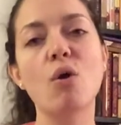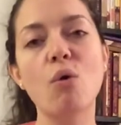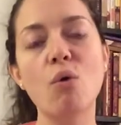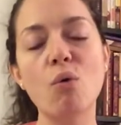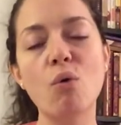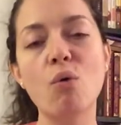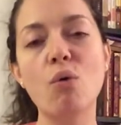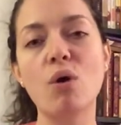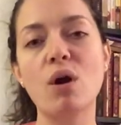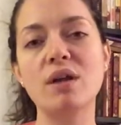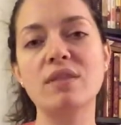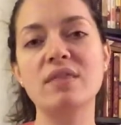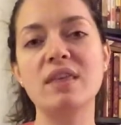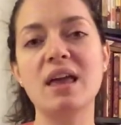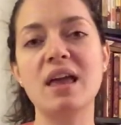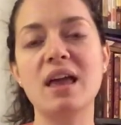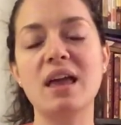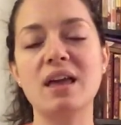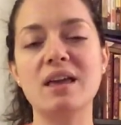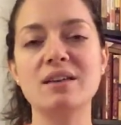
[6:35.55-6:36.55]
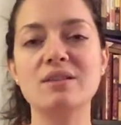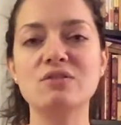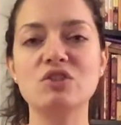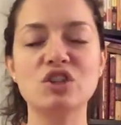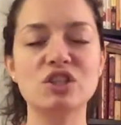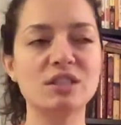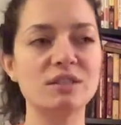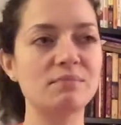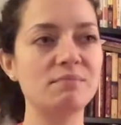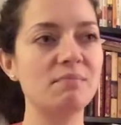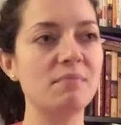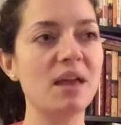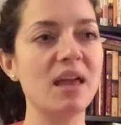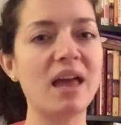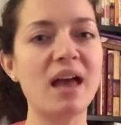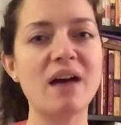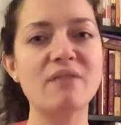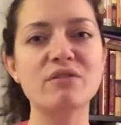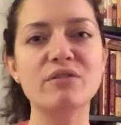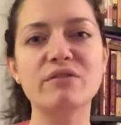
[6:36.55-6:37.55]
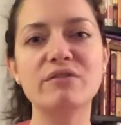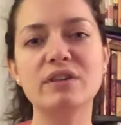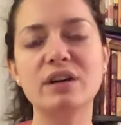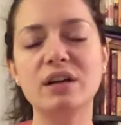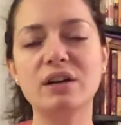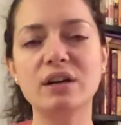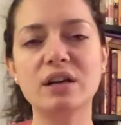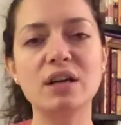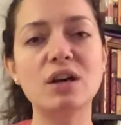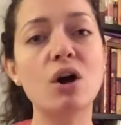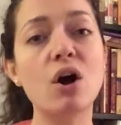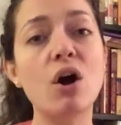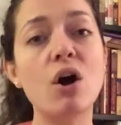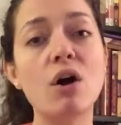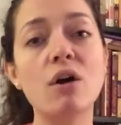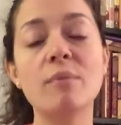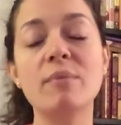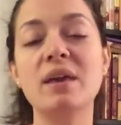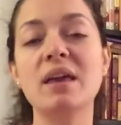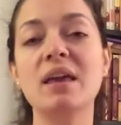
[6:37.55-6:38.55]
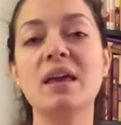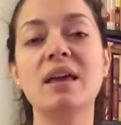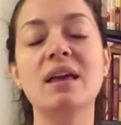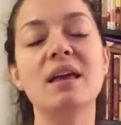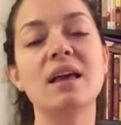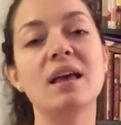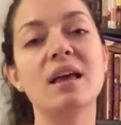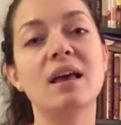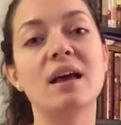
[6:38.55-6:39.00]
or they just may have a very calming